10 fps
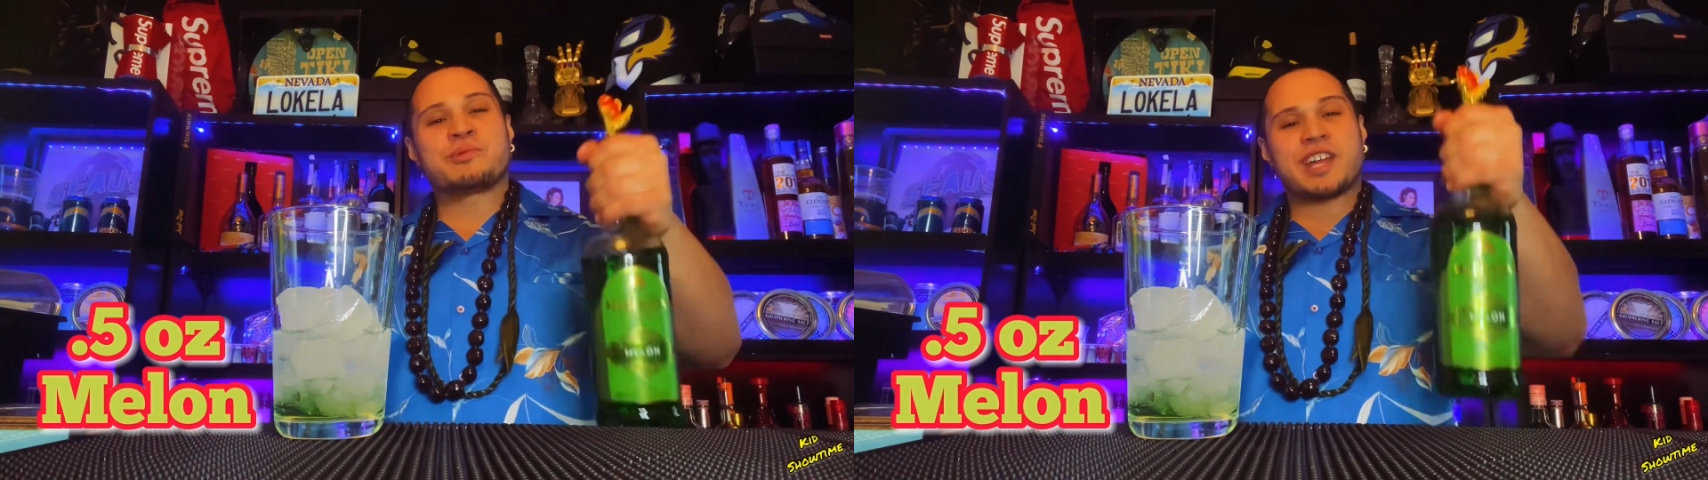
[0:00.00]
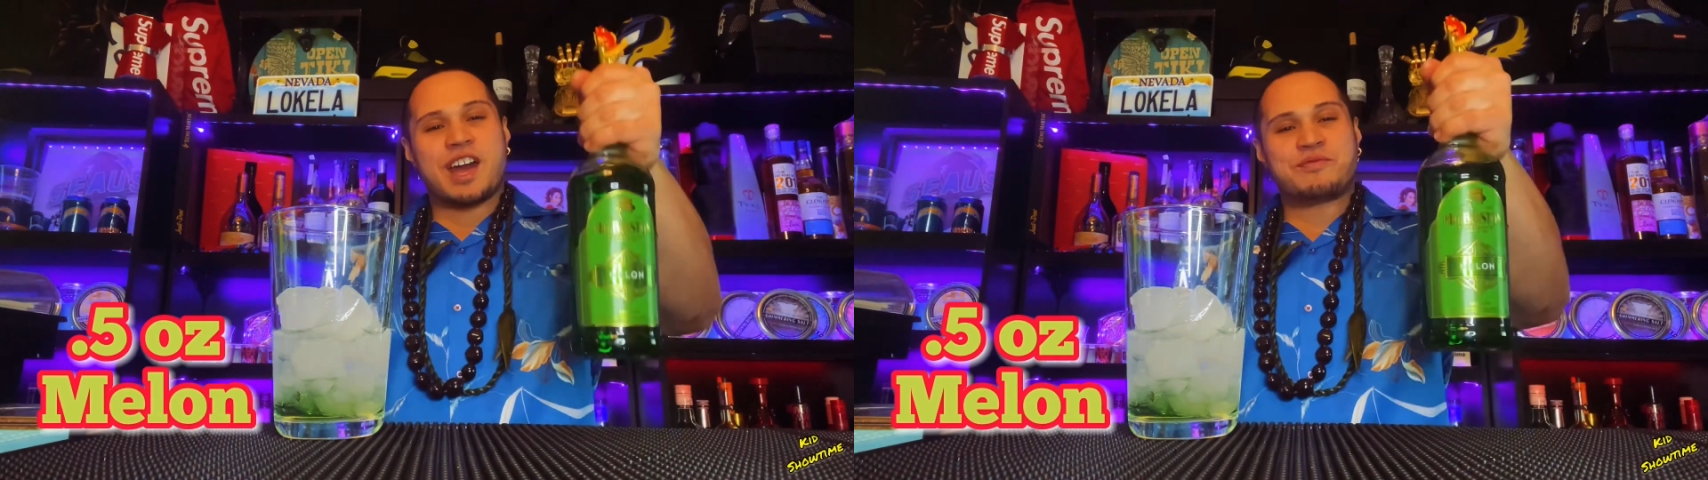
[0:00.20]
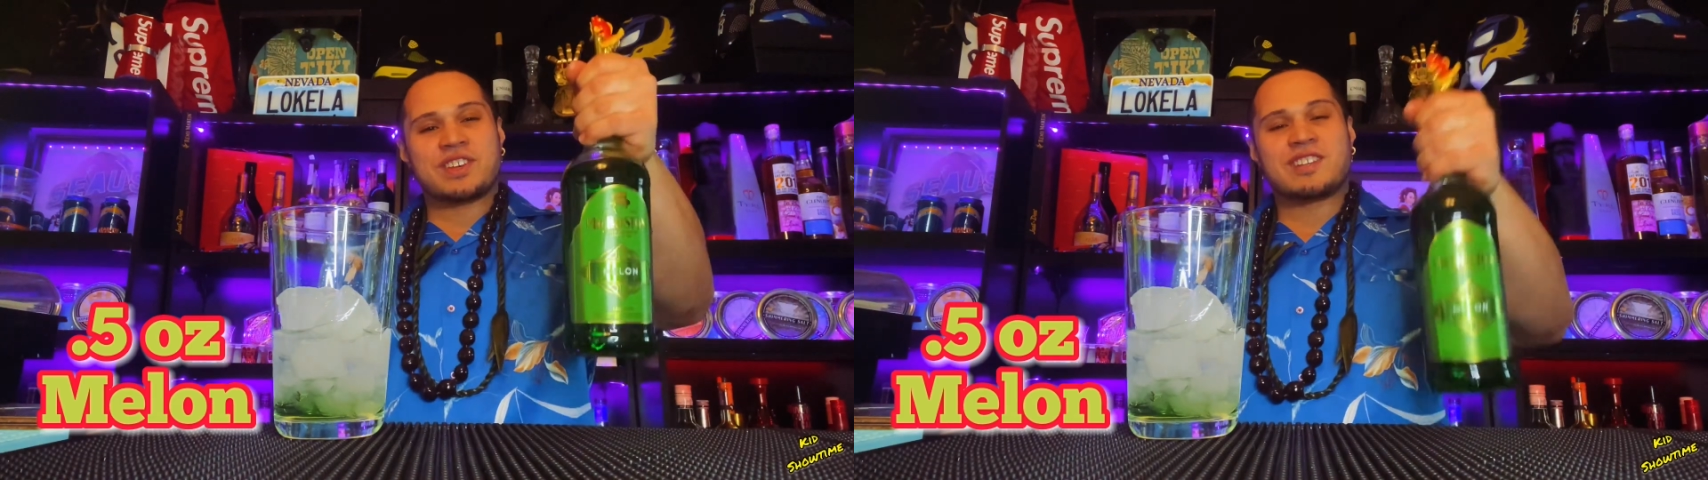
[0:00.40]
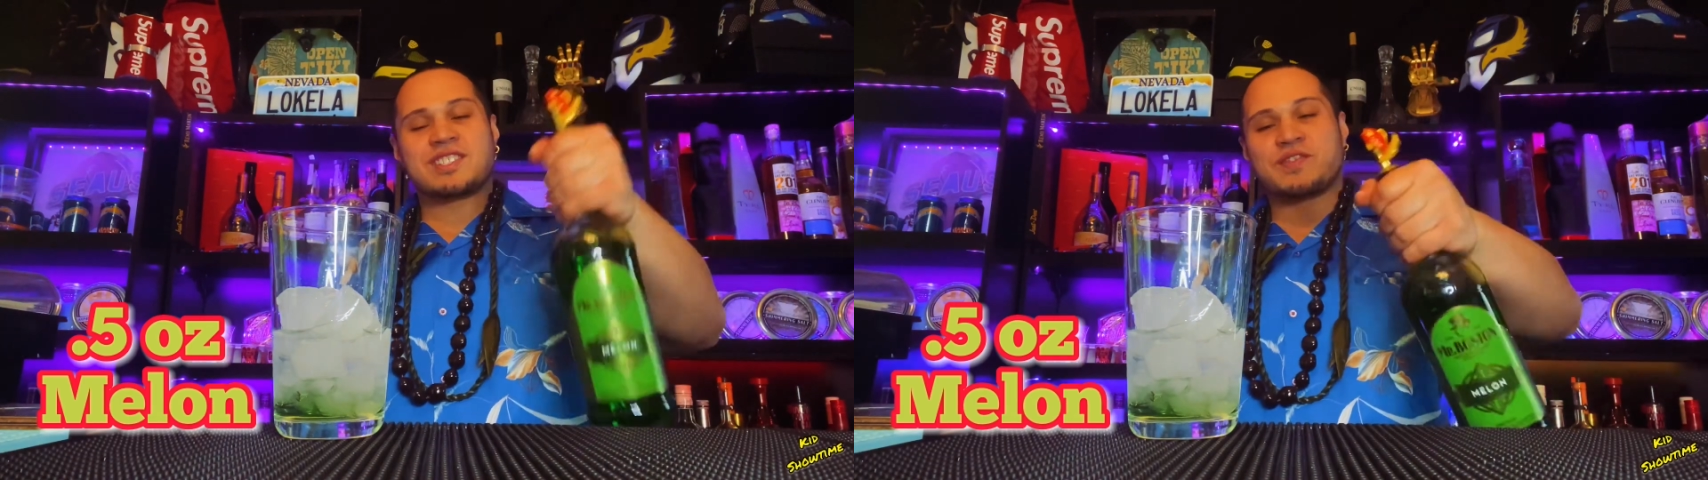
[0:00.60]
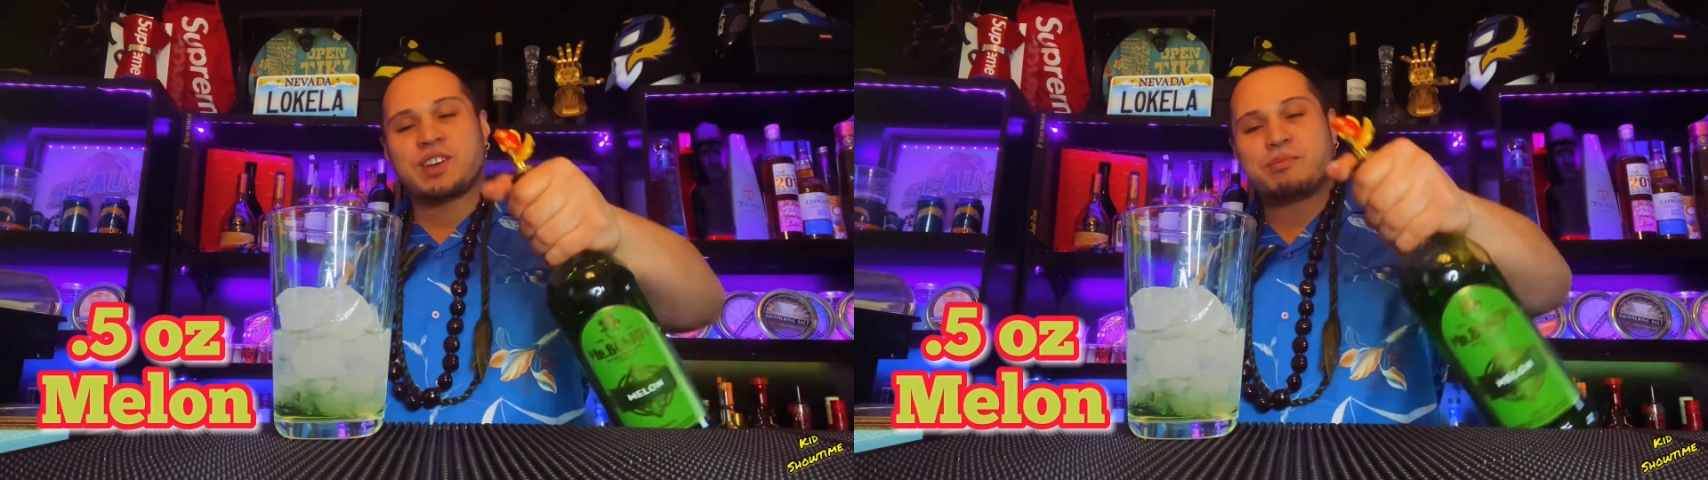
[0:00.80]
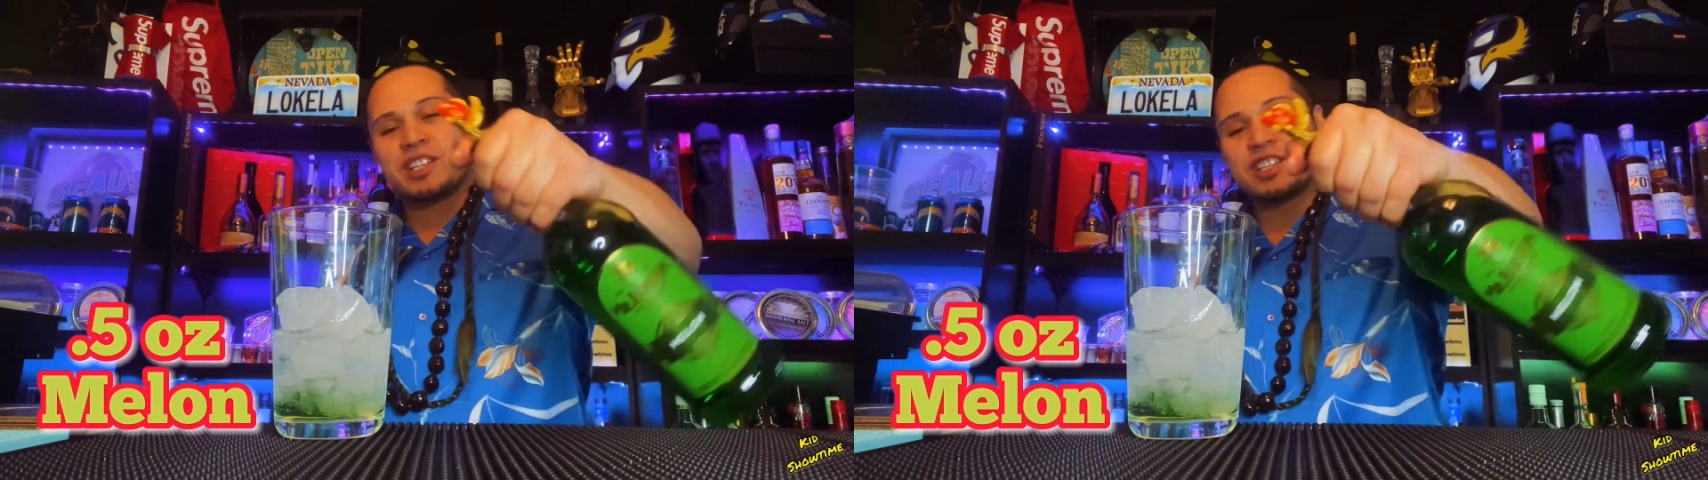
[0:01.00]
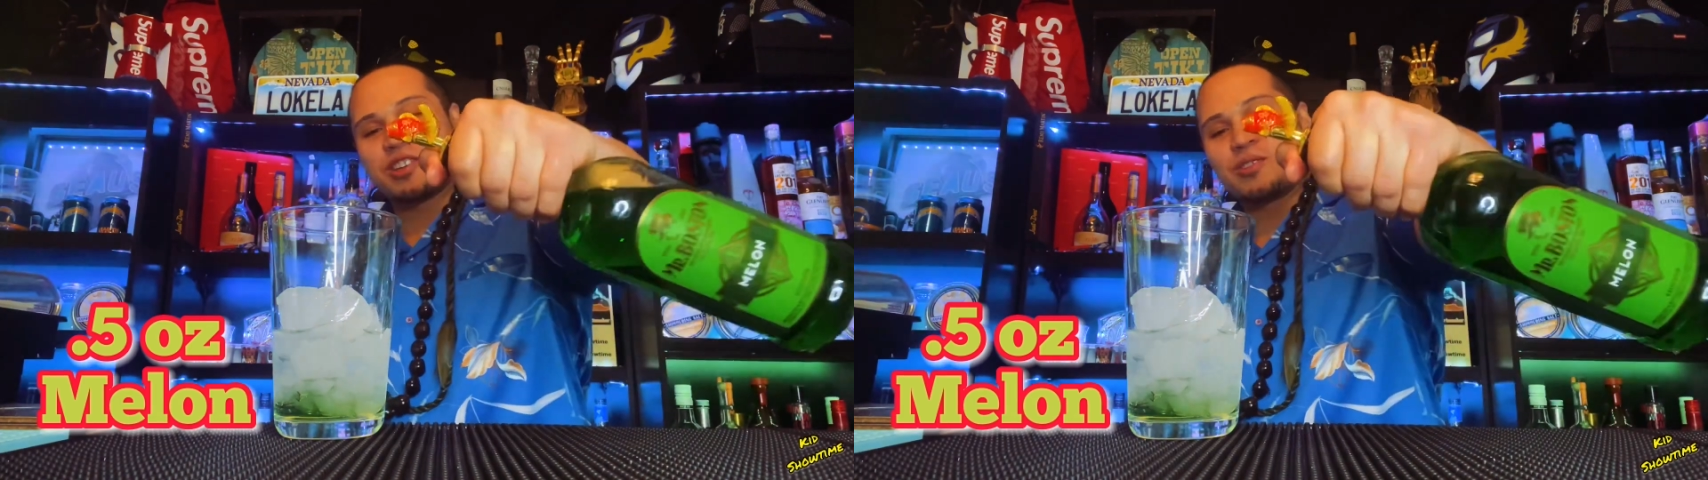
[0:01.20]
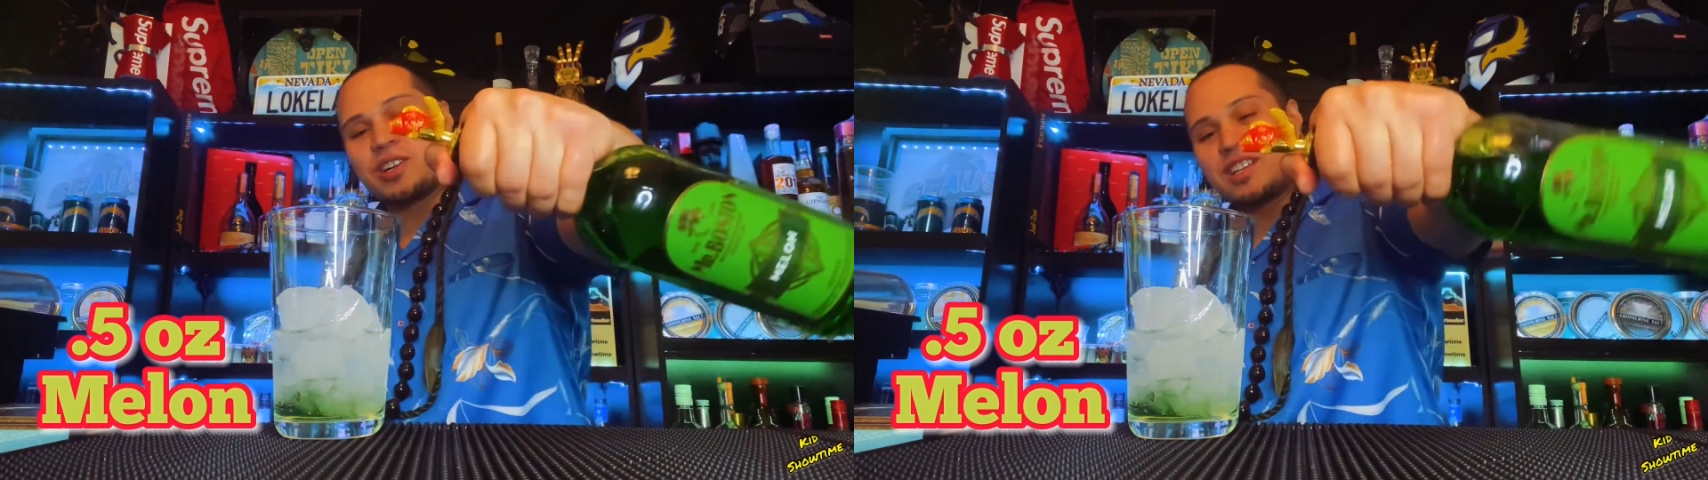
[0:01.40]
with a half an ounce of uh, melon
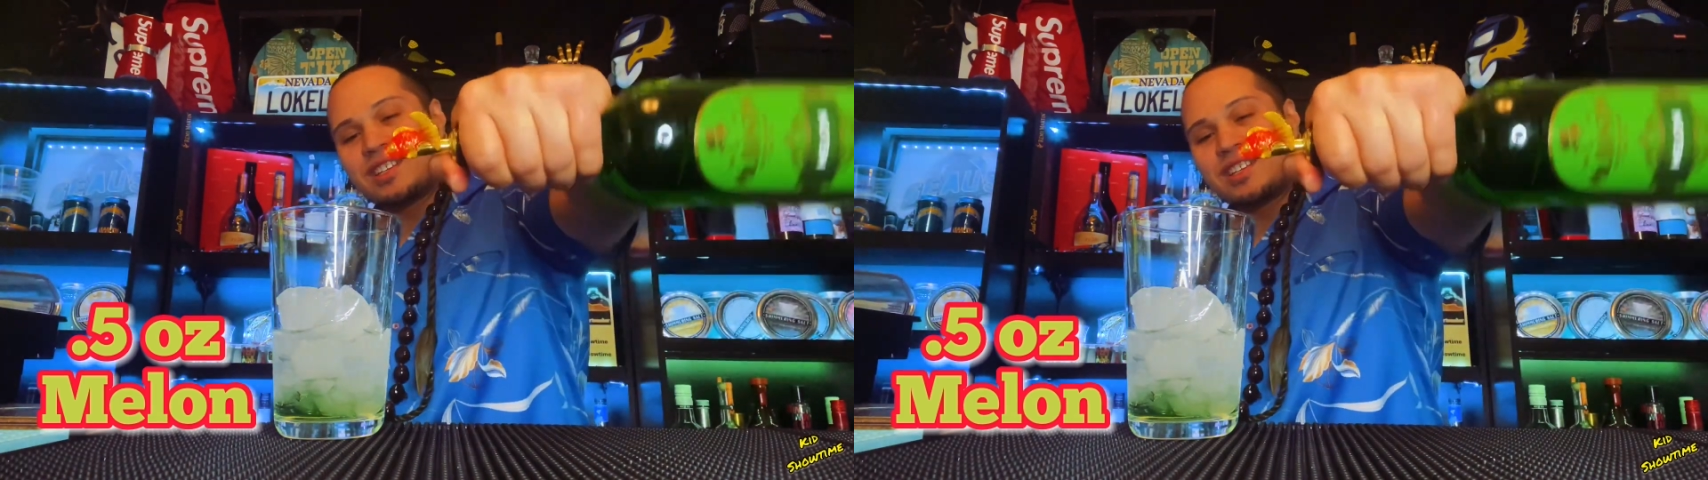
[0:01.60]
liqueur.